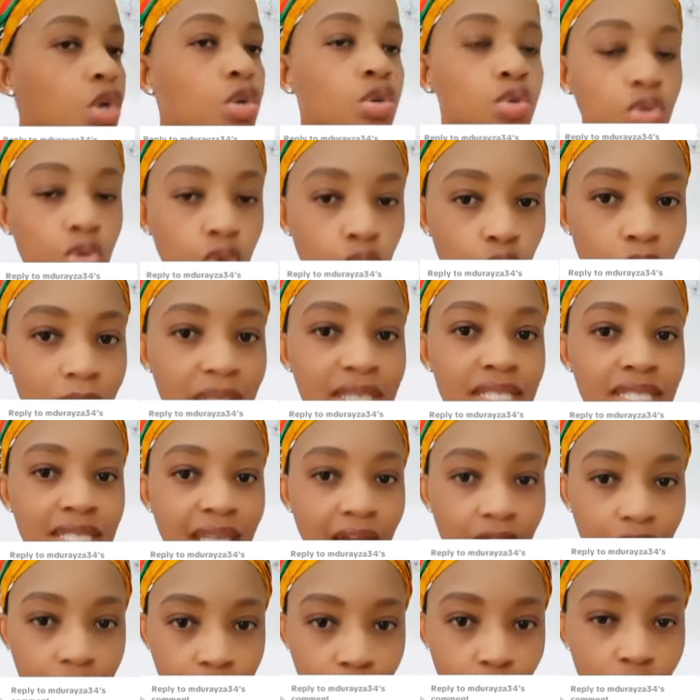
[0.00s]
You must
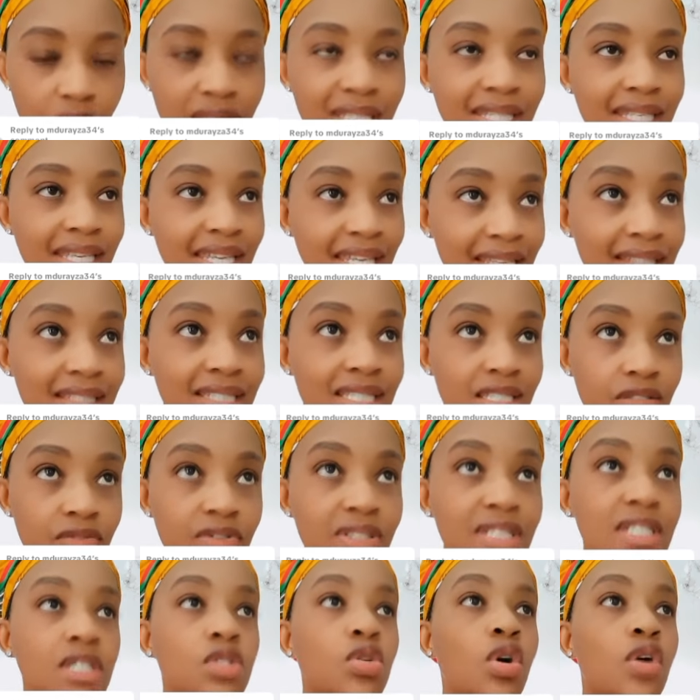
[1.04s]
avoid
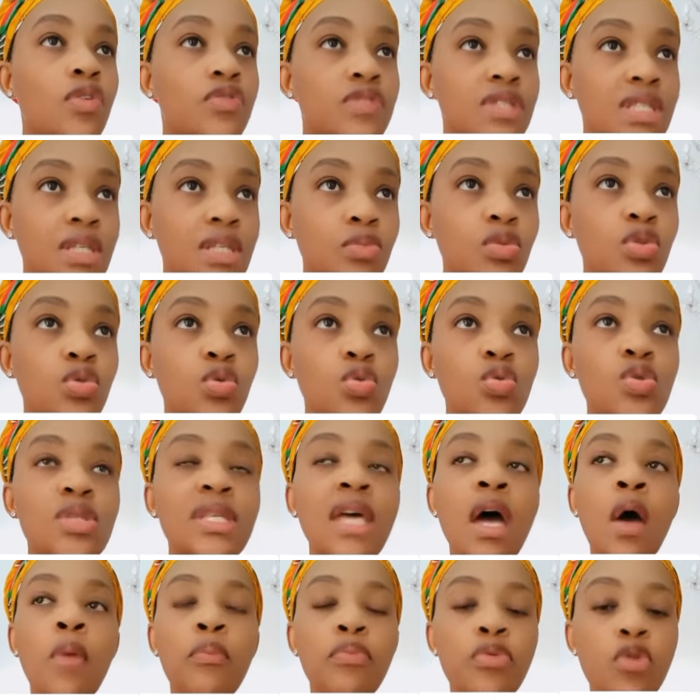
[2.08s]
negativity of someone who's
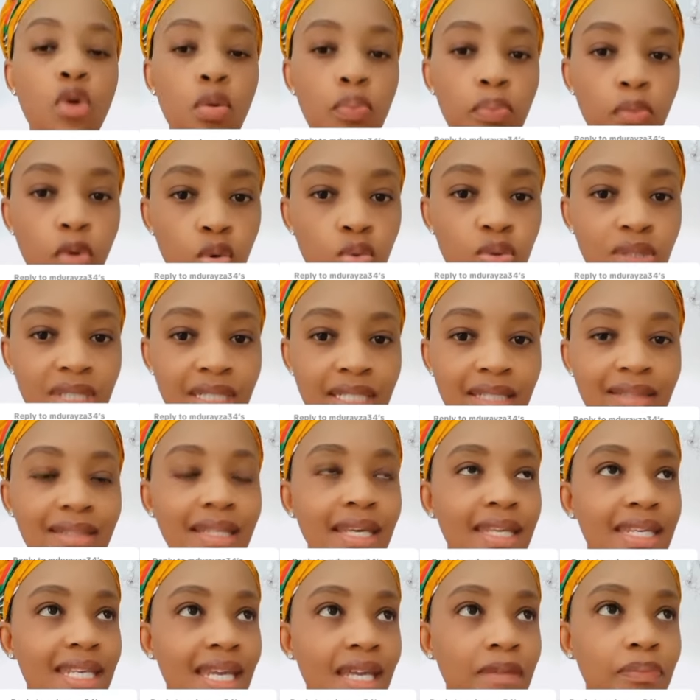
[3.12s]
promoting
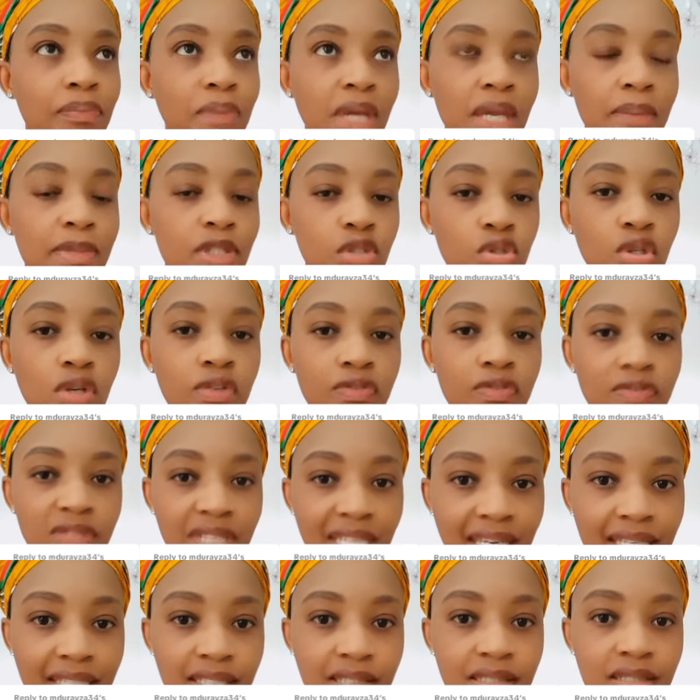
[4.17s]
the non-payment of
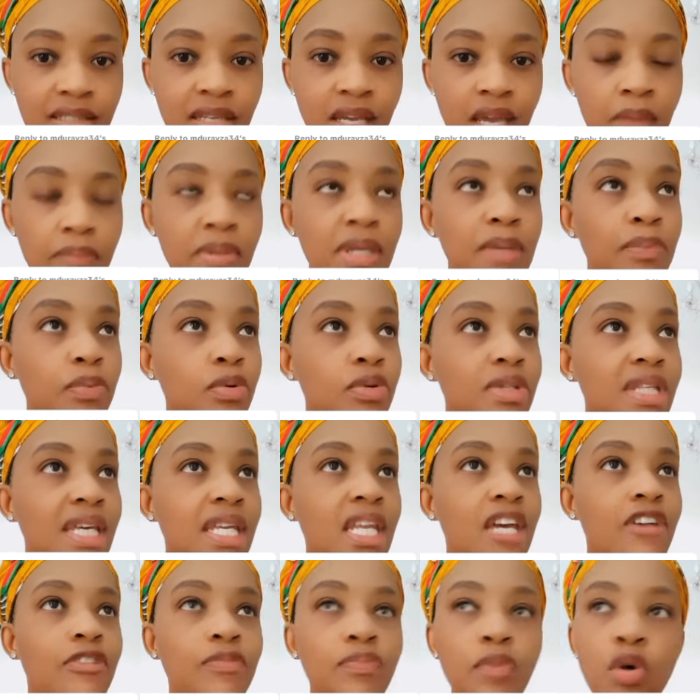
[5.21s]
debt. People that
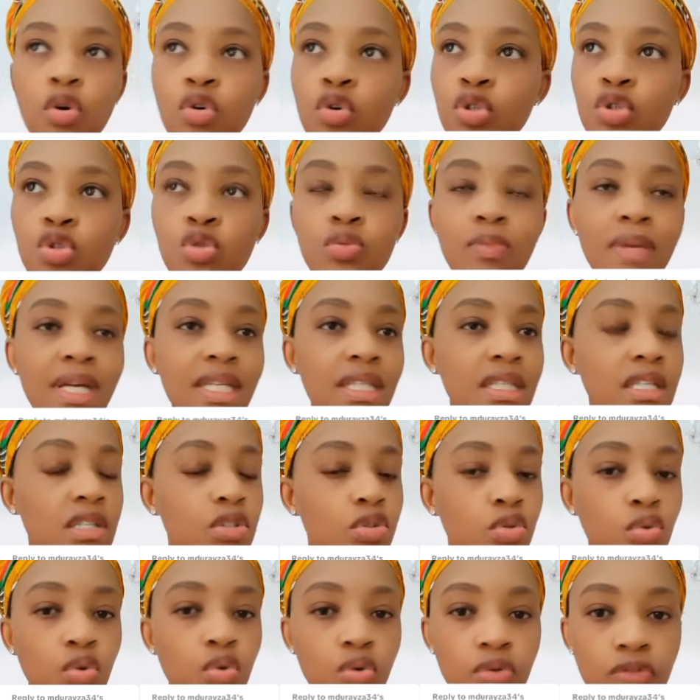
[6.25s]
have borrowed you money
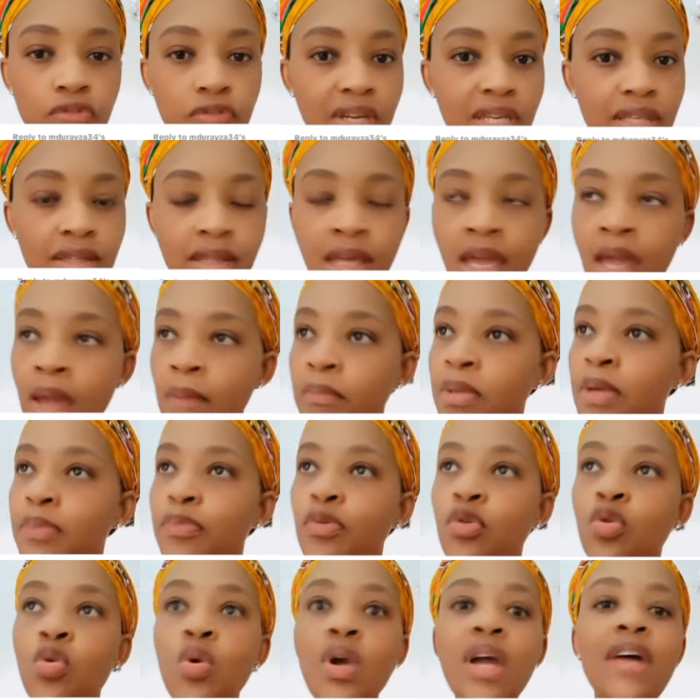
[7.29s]
in good faith,
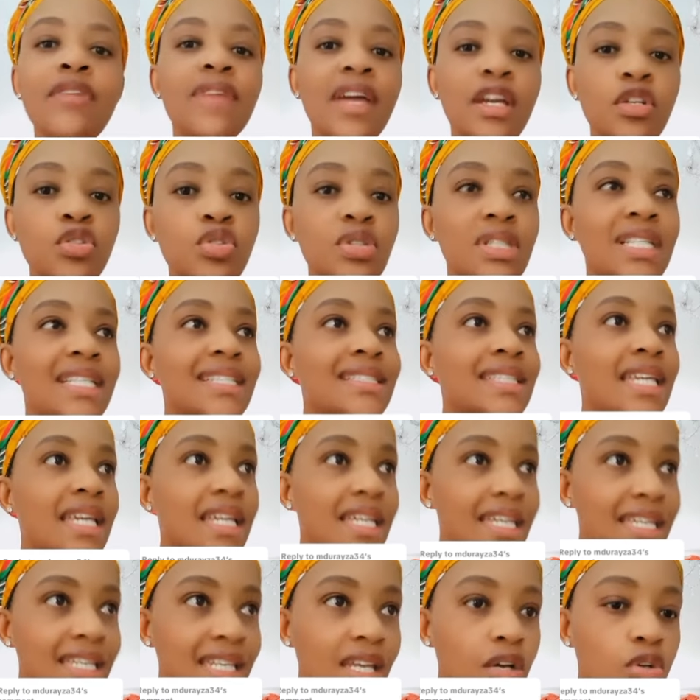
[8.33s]
people who have actually
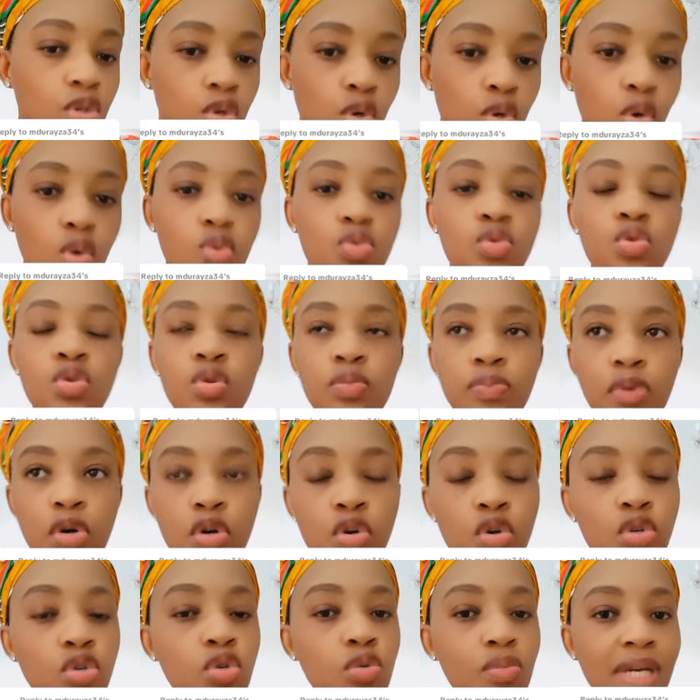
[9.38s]
taken out loans to borrow
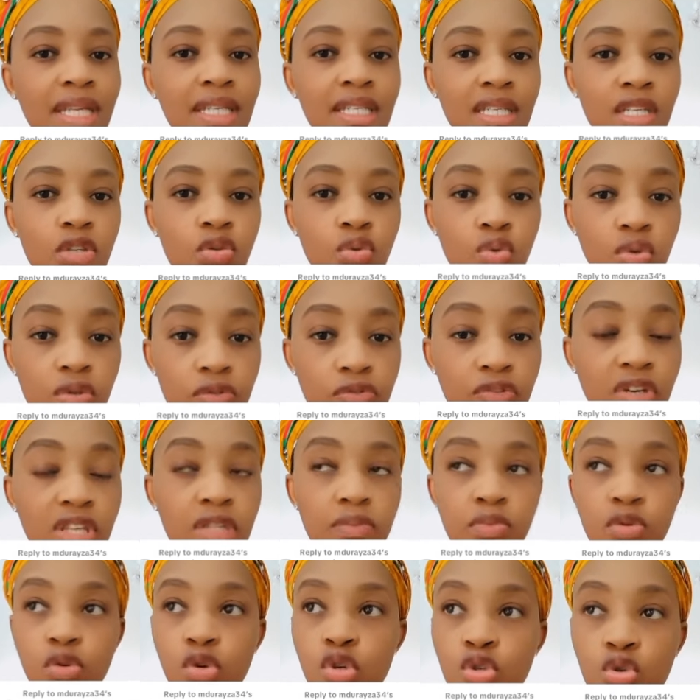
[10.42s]
you money in good
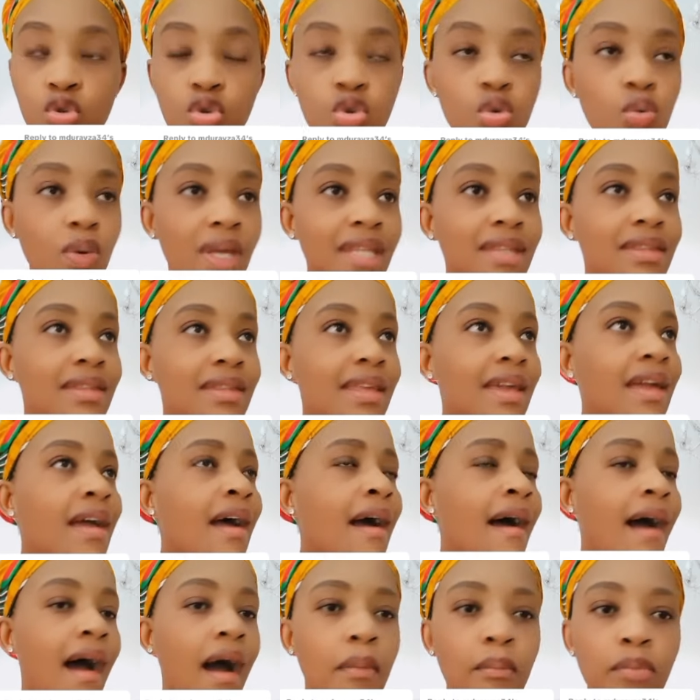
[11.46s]
faith because you went there,
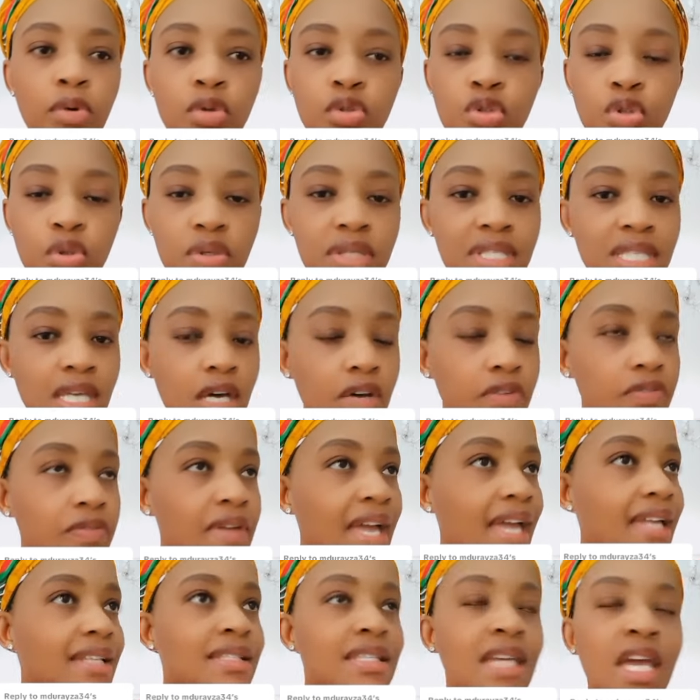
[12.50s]
humbled yourself,
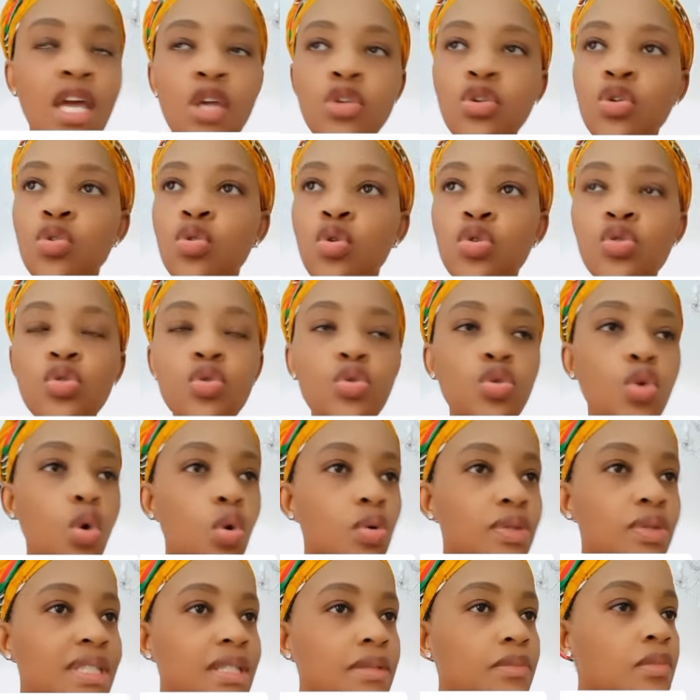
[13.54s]
and you know, you
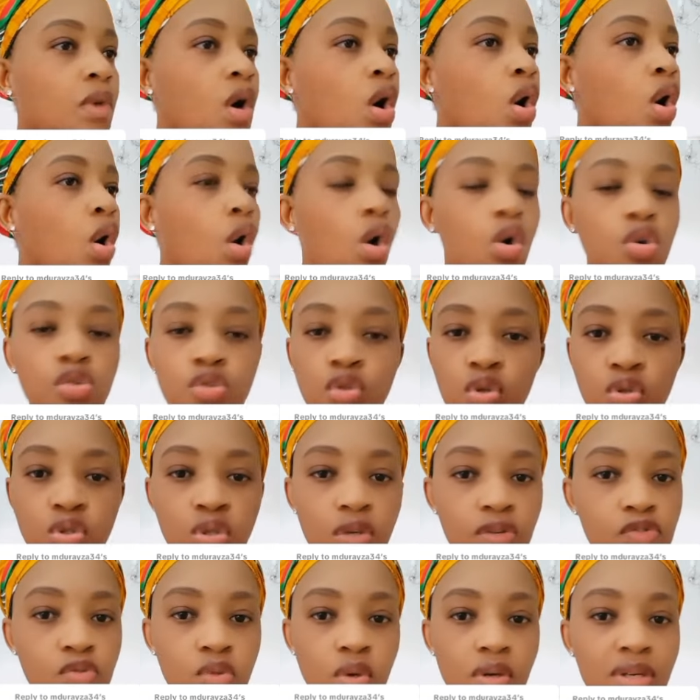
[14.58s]
told him all sorts
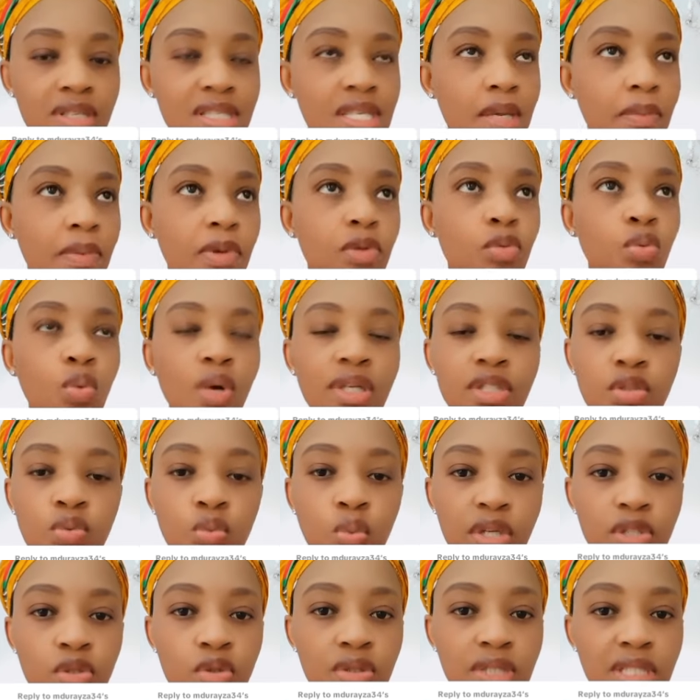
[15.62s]
of stories about
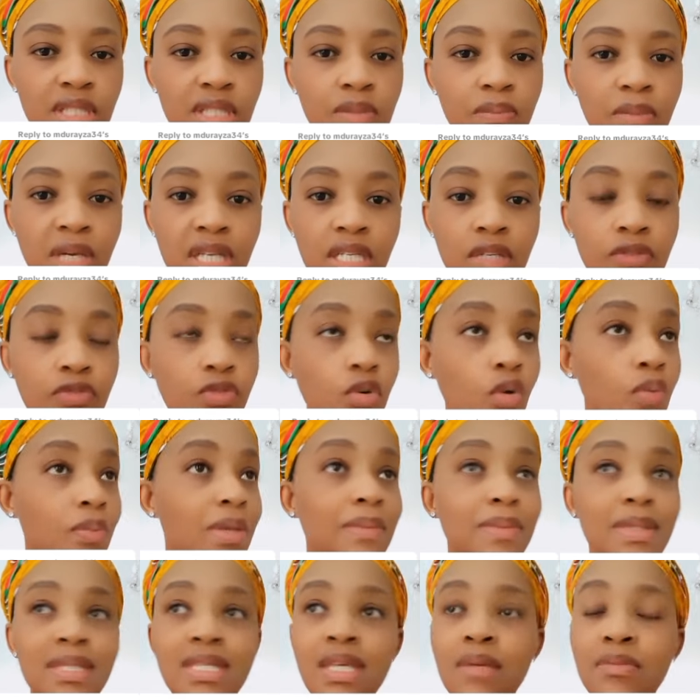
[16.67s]
what you need money for.
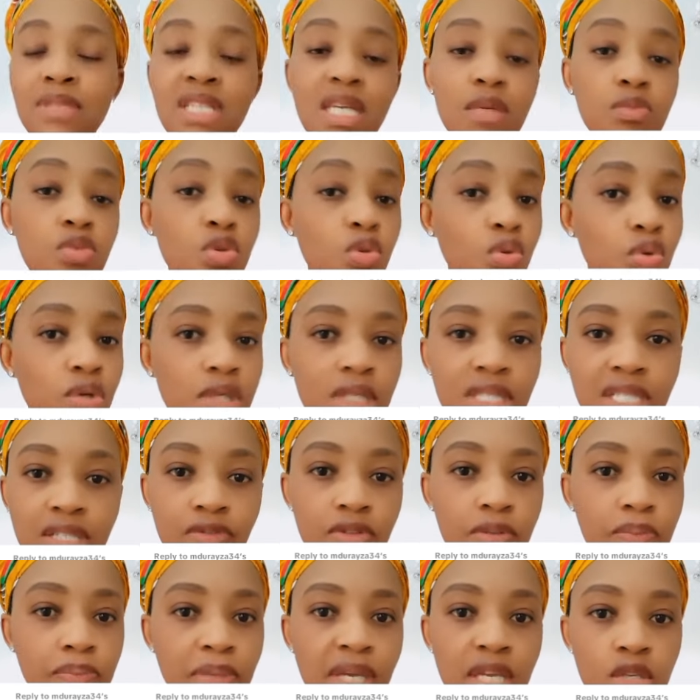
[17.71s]
Maybe sometimes you couldn't
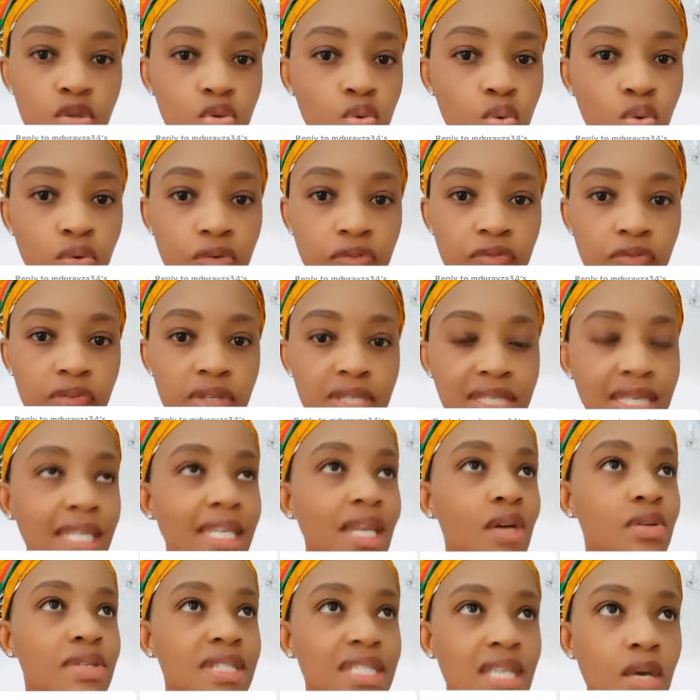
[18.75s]
even pay school fees, and
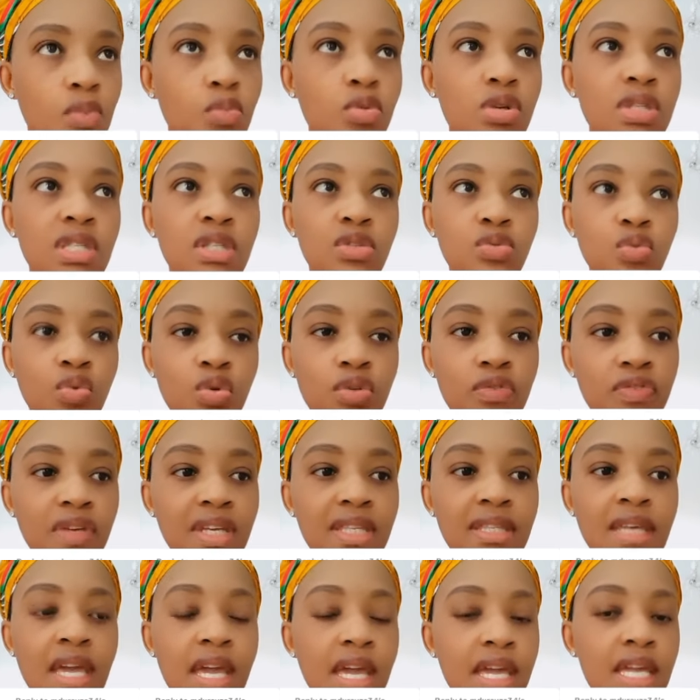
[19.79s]
now someone in good
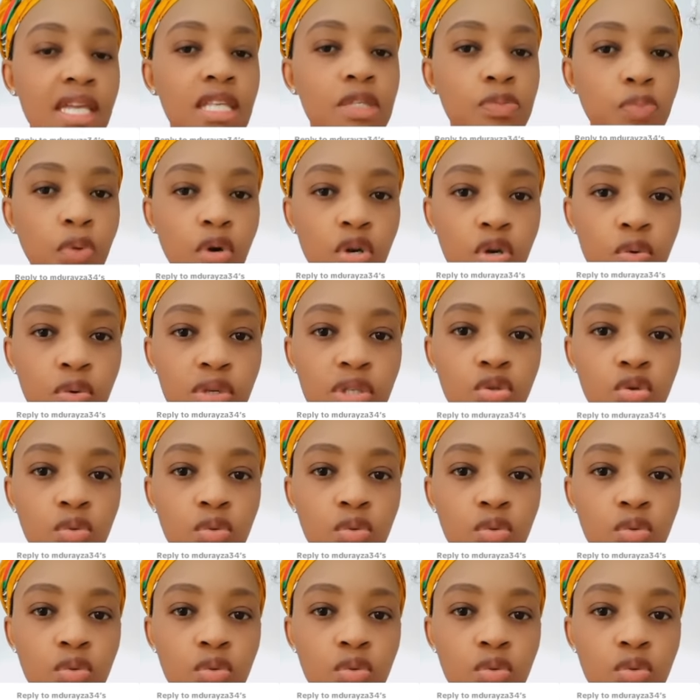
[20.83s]
faith is borrowing